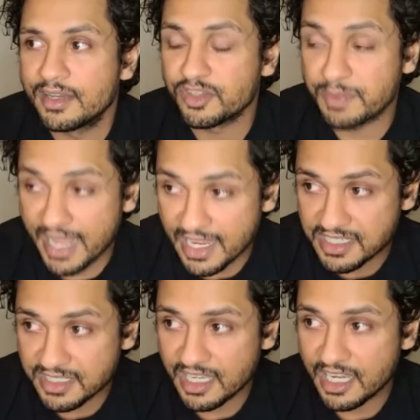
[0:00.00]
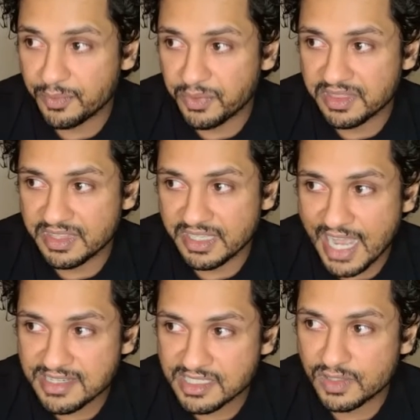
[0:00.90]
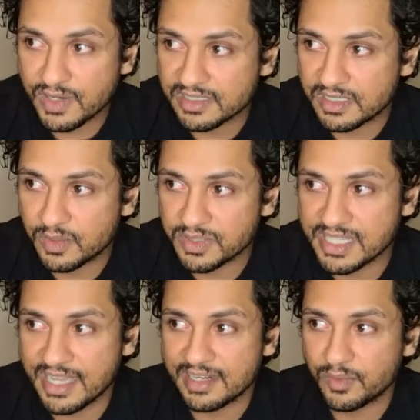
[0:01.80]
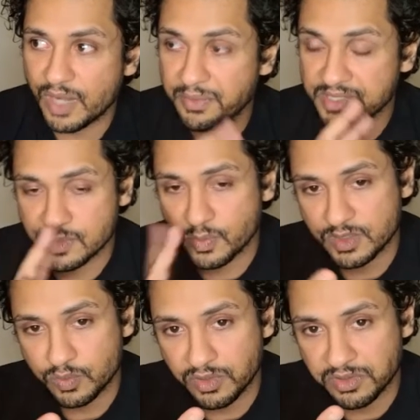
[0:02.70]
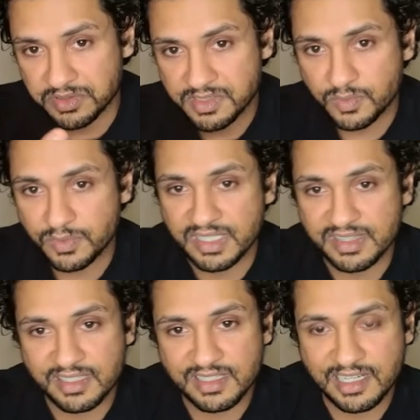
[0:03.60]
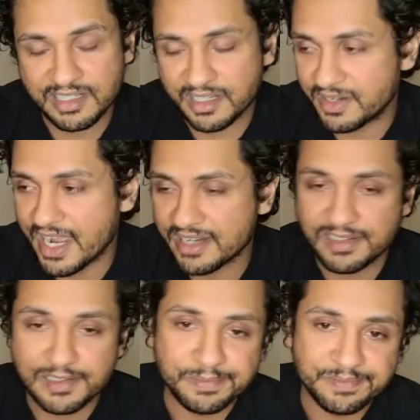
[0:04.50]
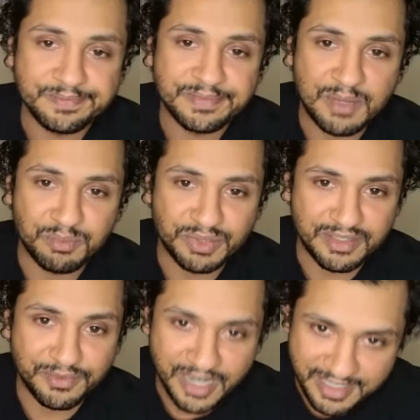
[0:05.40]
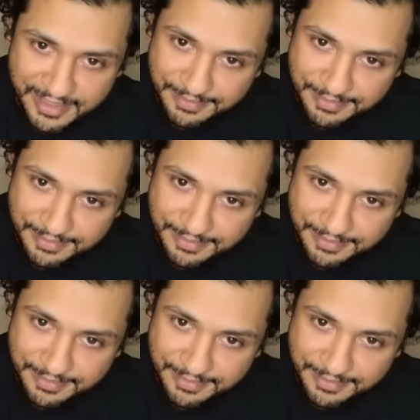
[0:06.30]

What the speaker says: my agent and with the casting director was that I would switch roles with another actor and play the friend.